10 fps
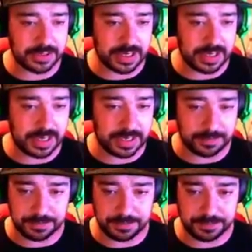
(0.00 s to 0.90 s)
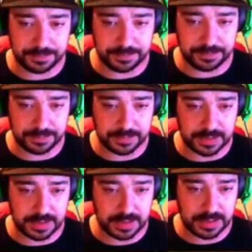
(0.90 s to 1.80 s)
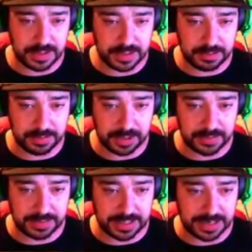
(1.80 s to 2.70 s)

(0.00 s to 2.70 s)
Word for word: can actually um, bring over